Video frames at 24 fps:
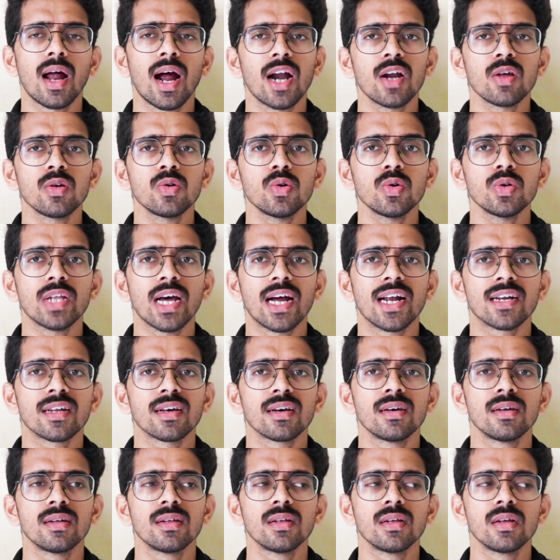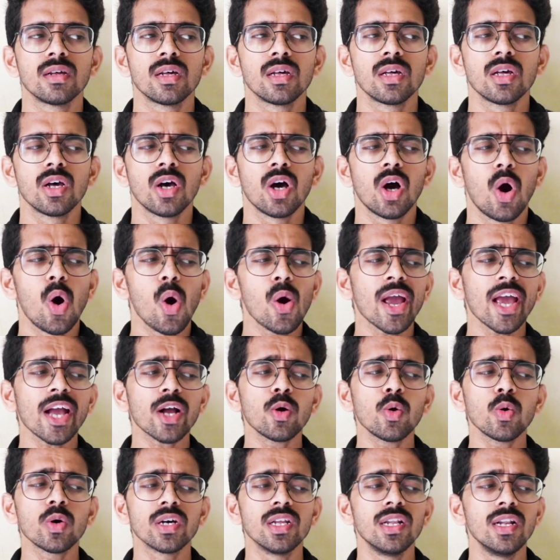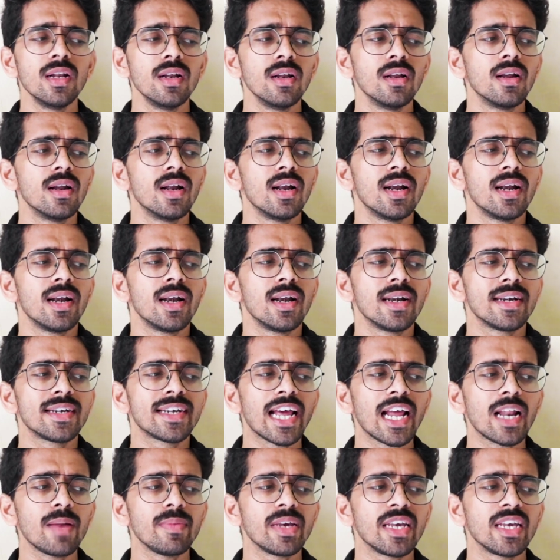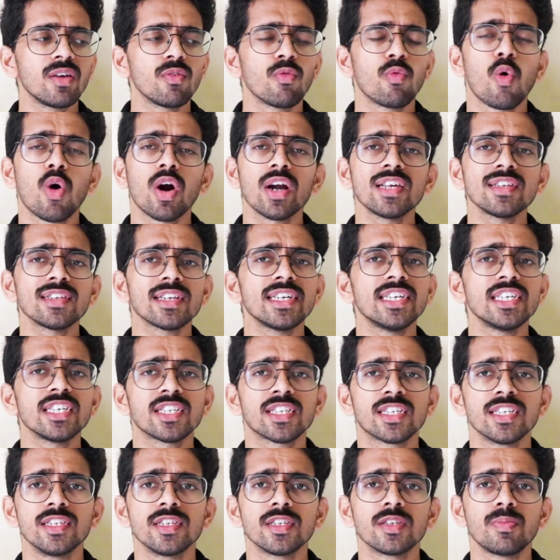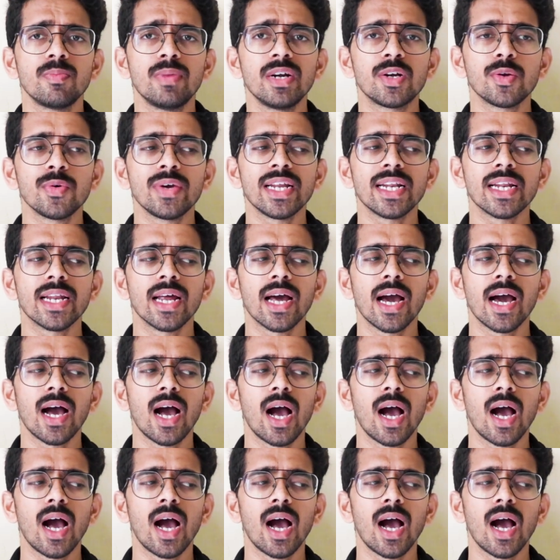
I don't know that. Okay, Google, tell me what is the distance between